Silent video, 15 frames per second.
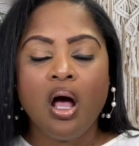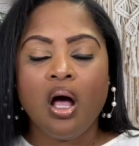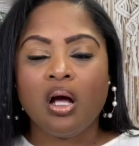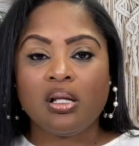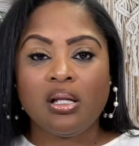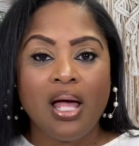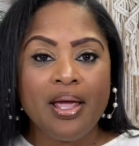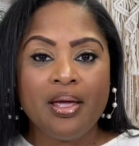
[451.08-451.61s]
a
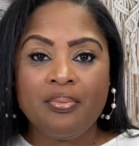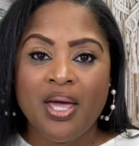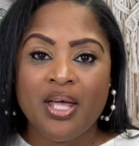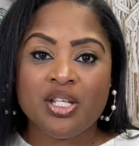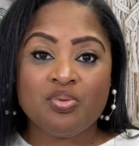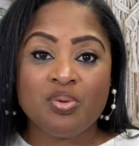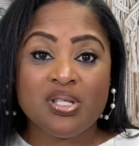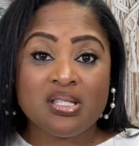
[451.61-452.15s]
client
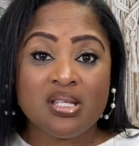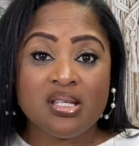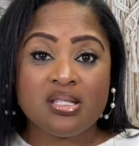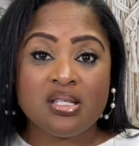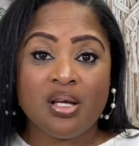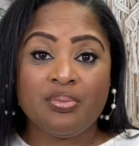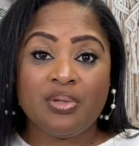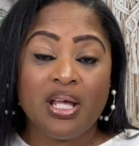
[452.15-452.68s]
management
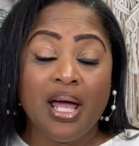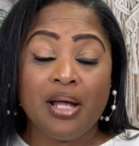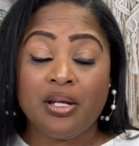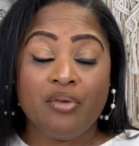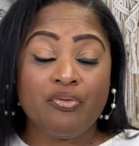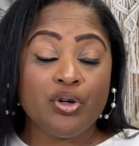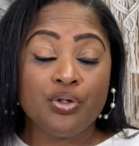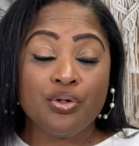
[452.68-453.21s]
system that I
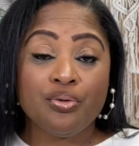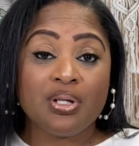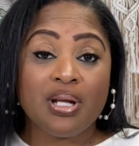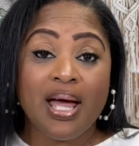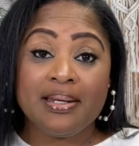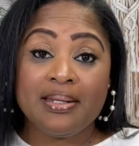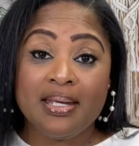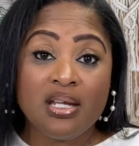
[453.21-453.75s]
never knew that
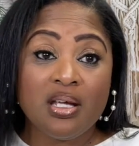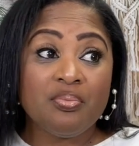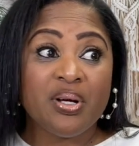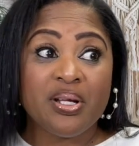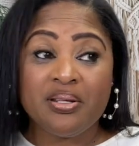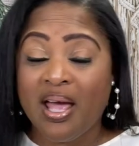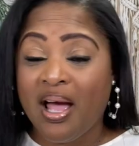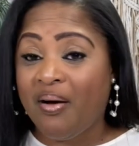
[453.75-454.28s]
I needed,
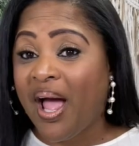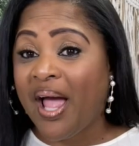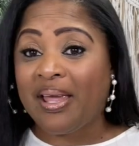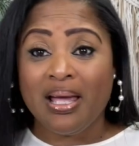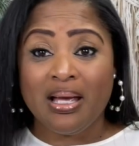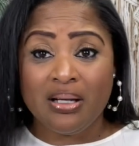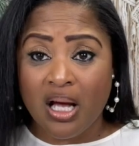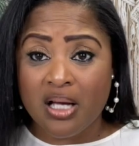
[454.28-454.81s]
but now I
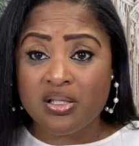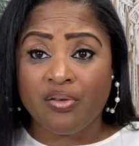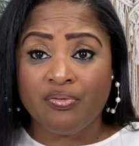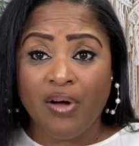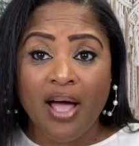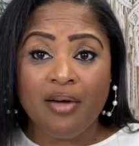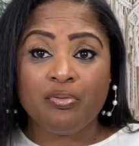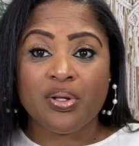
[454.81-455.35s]
cannot
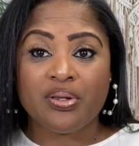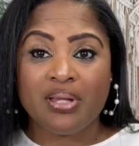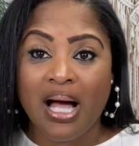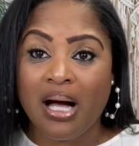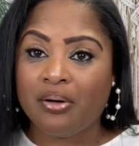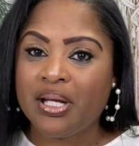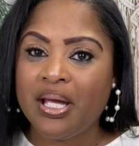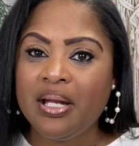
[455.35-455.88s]
survive
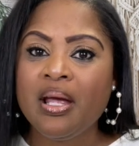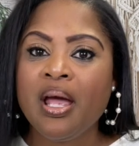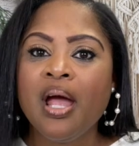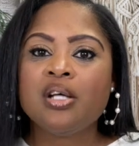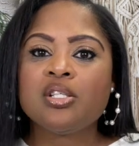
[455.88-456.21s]
without it.